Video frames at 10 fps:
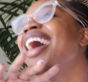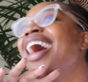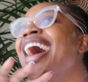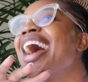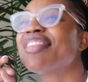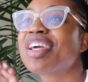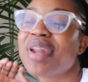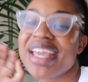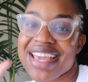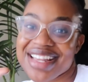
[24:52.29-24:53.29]
I feel like
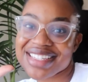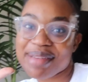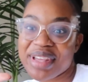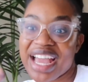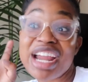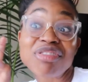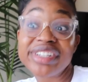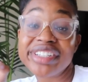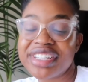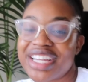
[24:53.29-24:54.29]
when I get into something, I get
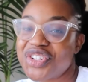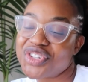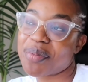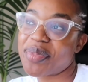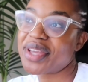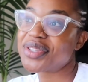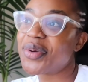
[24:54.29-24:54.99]
really, really into something.